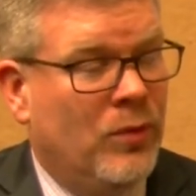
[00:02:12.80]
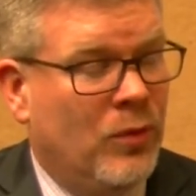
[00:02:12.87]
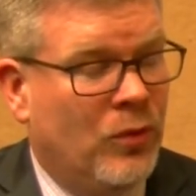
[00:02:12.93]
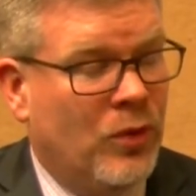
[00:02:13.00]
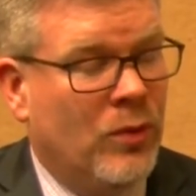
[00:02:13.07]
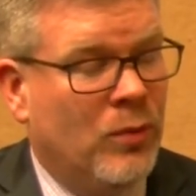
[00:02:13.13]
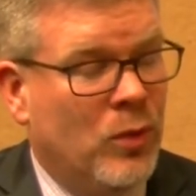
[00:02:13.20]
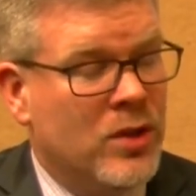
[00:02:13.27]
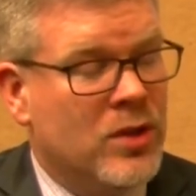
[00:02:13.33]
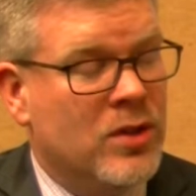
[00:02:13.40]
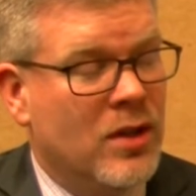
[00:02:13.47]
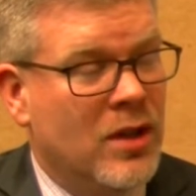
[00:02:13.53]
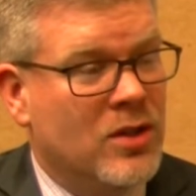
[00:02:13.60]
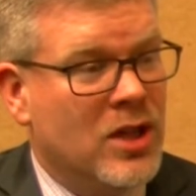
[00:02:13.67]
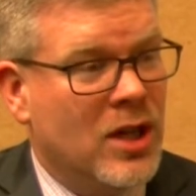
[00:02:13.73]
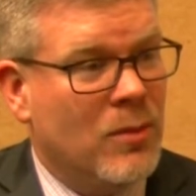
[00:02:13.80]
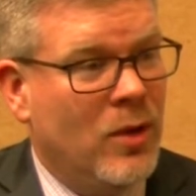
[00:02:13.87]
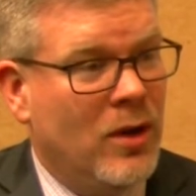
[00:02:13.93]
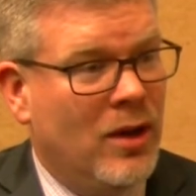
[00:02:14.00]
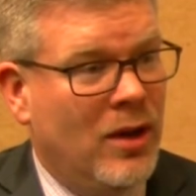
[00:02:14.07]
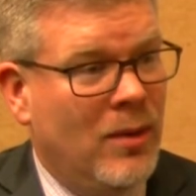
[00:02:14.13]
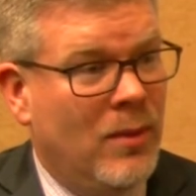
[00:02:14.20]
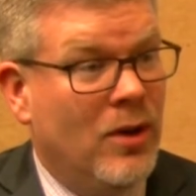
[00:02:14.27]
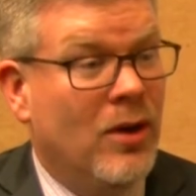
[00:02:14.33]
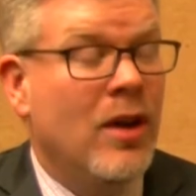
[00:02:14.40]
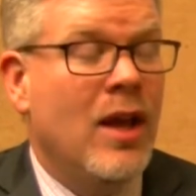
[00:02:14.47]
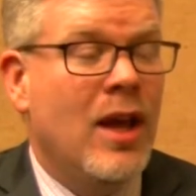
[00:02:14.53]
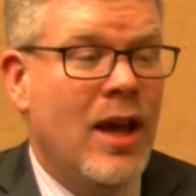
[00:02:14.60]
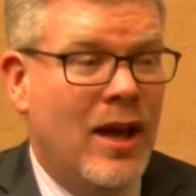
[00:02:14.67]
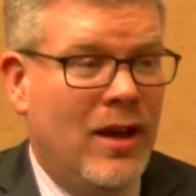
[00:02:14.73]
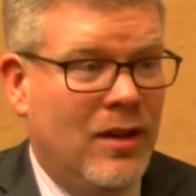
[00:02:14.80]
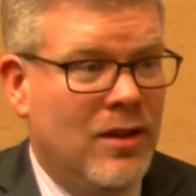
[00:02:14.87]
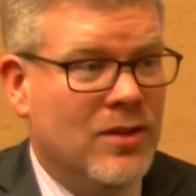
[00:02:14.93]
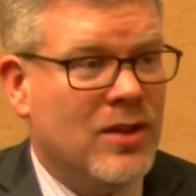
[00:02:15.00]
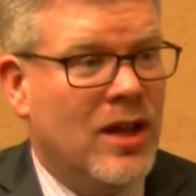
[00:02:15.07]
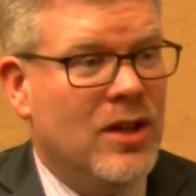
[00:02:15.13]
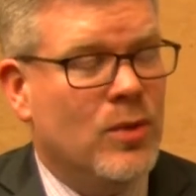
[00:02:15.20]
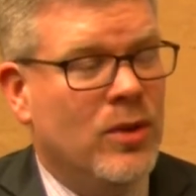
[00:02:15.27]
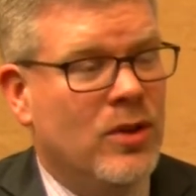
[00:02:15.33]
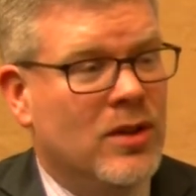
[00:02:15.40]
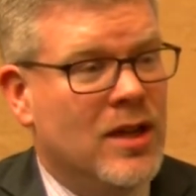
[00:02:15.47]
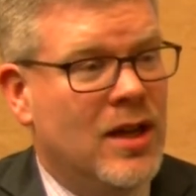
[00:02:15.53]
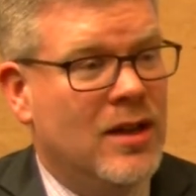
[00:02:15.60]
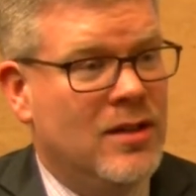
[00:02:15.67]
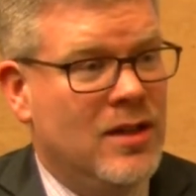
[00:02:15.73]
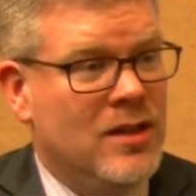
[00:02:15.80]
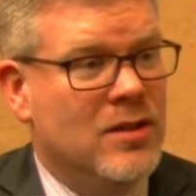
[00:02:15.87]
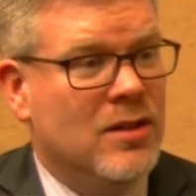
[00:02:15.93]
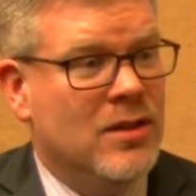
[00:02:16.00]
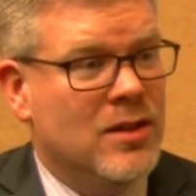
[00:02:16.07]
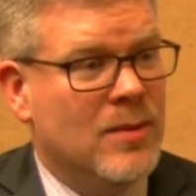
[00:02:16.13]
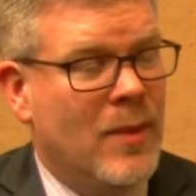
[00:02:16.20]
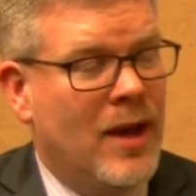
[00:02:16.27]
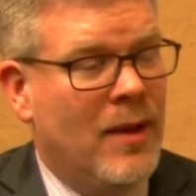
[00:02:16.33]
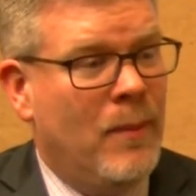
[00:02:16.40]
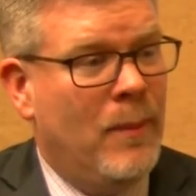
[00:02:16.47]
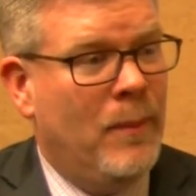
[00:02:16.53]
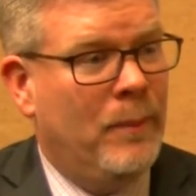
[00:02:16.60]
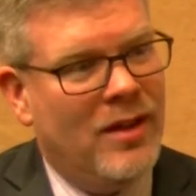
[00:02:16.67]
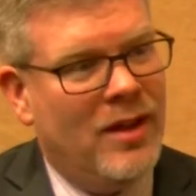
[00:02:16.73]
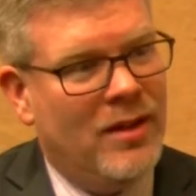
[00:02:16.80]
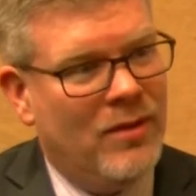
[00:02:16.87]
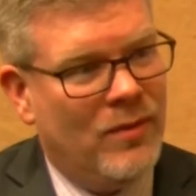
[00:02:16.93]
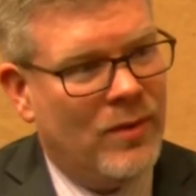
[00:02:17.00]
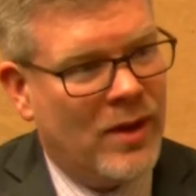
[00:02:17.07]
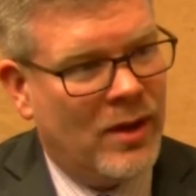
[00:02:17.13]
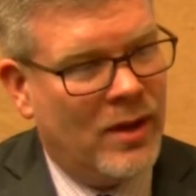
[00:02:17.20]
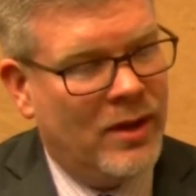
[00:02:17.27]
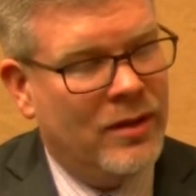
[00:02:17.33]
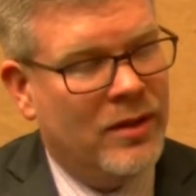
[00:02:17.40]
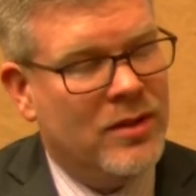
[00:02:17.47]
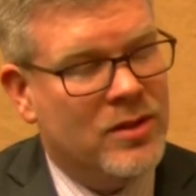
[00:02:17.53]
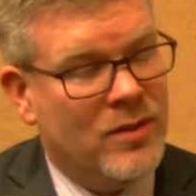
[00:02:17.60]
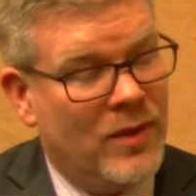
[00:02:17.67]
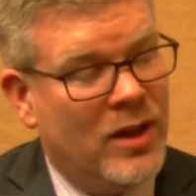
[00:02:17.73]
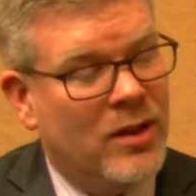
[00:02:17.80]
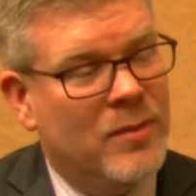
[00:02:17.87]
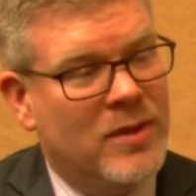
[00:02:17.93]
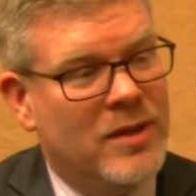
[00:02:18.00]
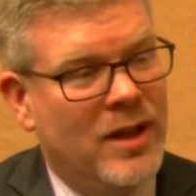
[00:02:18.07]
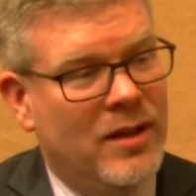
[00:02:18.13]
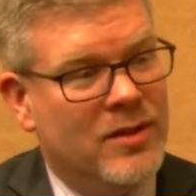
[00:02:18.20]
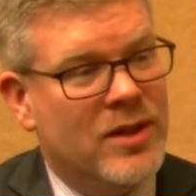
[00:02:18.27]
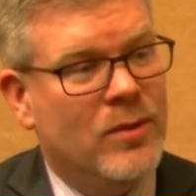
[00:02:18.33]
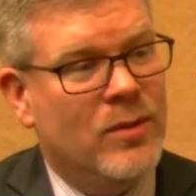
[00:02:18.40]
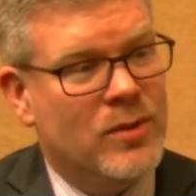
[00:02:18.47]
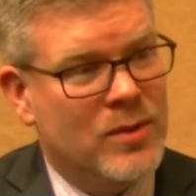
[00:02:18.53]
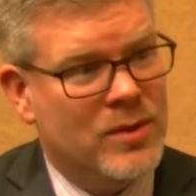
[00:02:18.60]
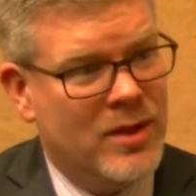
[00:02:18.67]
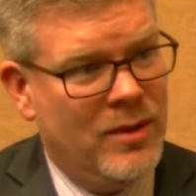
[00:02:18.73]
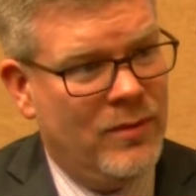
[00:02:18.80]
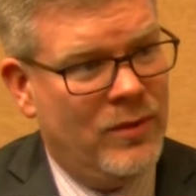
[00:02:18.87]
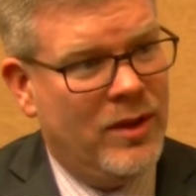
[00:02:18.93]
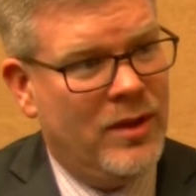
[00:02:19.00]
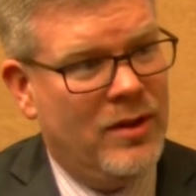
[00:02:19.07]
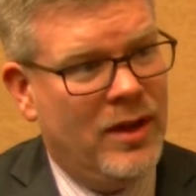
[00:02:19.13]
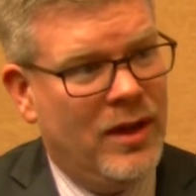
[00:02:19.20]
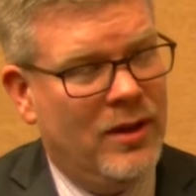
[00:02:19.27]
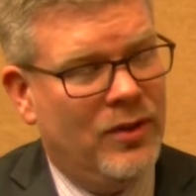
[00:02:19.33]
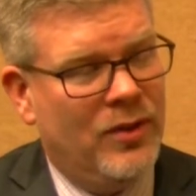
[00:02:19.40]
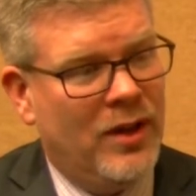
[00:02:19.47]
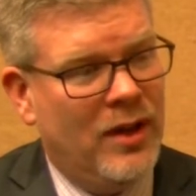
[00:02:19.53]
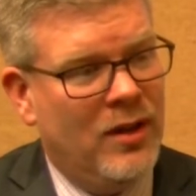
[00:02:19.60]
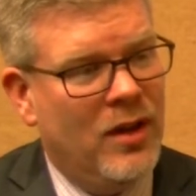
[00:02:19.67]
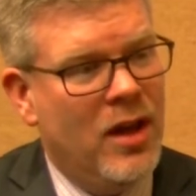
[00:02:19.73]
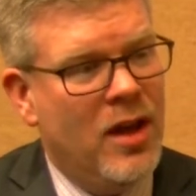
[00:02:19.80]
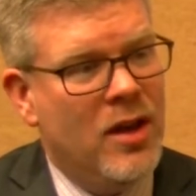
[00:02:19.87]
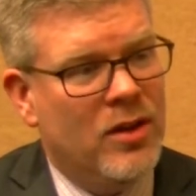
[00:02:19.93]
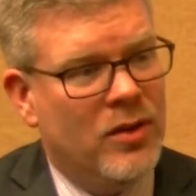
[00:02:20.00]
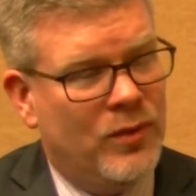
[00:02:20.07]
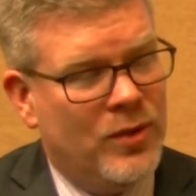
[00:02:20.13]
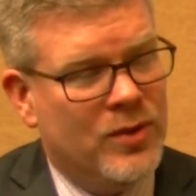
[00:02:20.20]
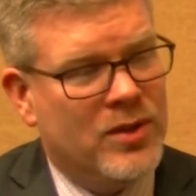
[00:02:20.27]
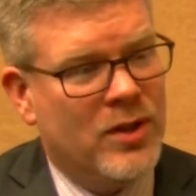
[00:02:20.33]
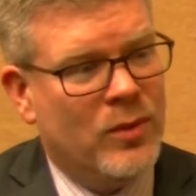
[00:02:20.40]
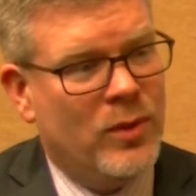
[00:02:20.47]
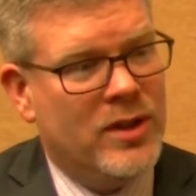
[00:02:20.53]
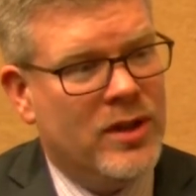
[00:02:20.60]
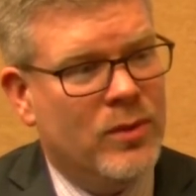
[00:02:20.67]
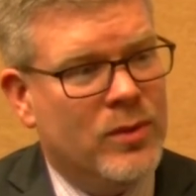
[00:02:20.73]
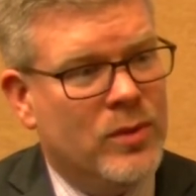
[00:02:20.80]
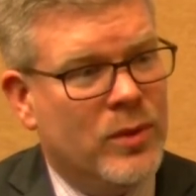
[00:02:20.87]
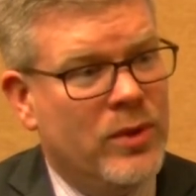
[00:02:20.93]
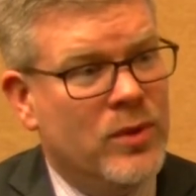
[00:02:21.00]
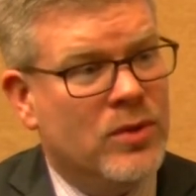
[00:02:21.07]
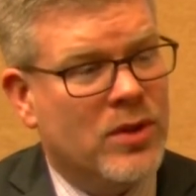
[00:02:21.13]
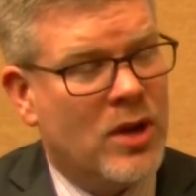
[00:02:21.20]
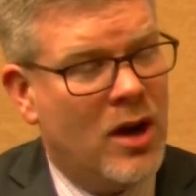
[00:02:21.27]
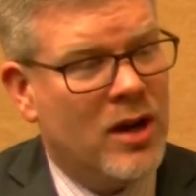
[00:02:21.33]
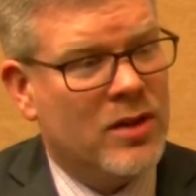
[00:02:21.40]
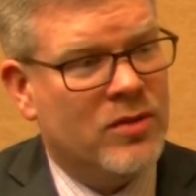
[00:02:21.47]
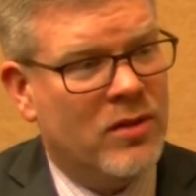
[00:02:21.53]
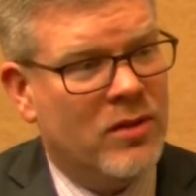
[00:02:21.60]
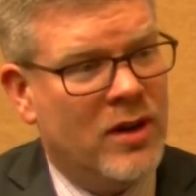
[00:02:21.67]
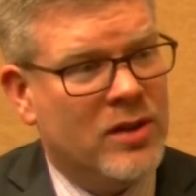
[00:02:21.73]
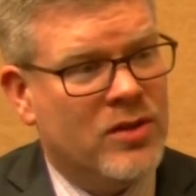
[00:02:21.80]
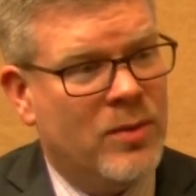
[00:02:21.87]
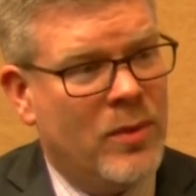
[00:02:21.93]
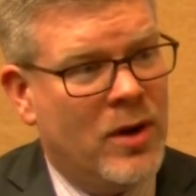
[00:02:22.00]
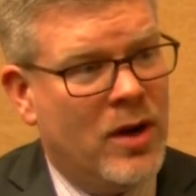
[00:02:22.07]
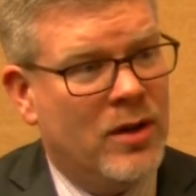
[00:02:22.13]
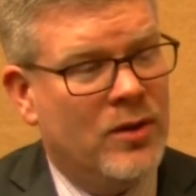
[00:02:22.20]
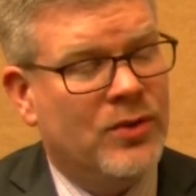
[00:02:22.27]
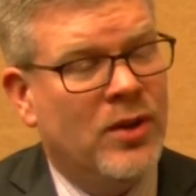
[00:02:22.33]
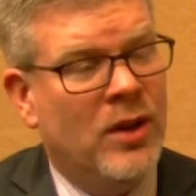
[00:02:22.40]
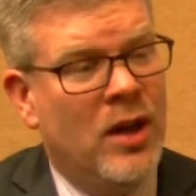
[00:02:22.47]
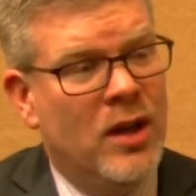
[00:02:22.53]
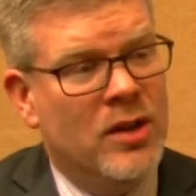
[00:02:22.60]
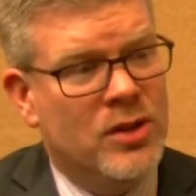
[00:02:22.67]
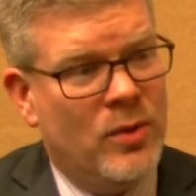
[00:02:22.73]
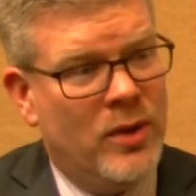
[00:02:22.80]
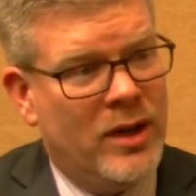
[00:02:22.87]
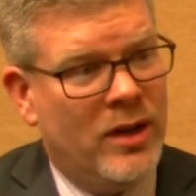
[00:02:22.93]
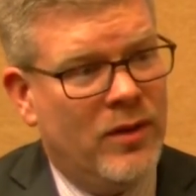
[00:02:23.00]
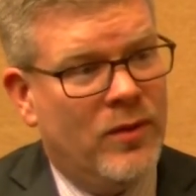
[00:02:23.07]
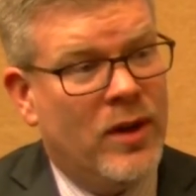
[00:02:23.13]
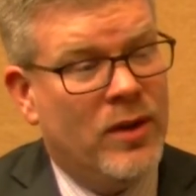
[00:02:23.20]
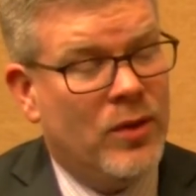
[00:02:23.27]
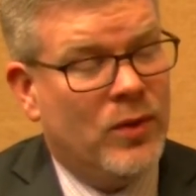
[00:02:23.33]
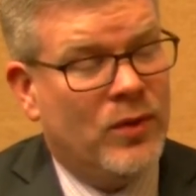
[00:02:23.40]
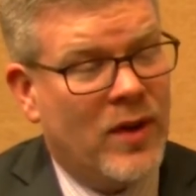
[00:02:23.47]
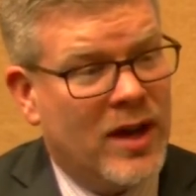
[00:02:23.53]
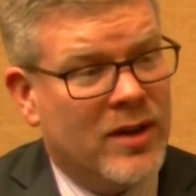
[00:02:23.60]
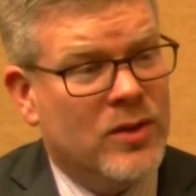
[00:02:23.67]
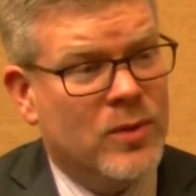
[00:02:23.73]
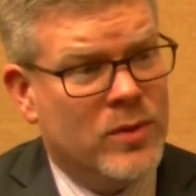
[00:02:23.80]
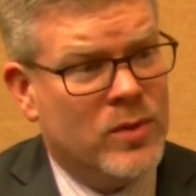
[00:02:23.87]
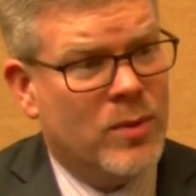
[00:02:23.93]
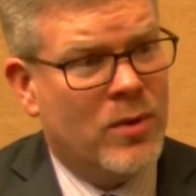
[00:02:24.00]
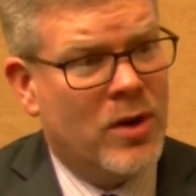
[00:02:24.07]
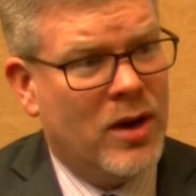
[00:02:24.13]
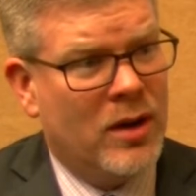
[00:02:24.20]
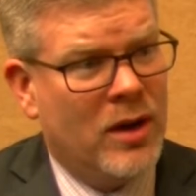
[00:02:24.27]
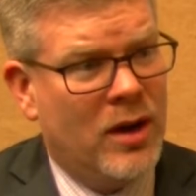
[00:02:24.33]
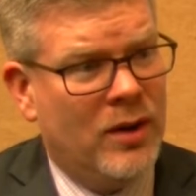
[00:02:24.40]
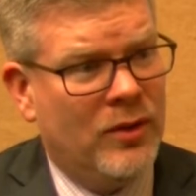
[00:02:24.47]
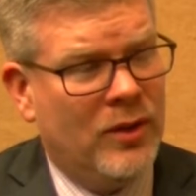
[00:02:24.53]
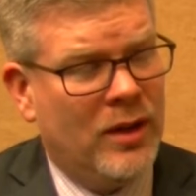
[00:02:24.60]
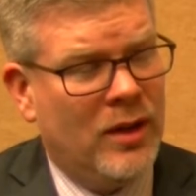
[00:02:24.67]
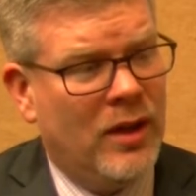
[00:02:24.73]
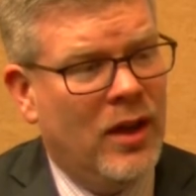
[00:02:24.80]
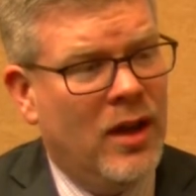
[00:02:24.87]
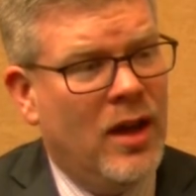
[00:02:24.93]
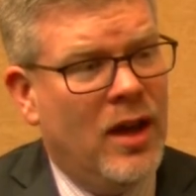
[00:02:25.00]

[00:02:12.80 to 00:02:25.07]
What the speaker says: from which checkpoint inhibitor. And in this case, we looked at atezolizumab. In the development data set, which was the IMvigor data set, the first thing we did was we used Cox regression models to identify those factors which were prognostic.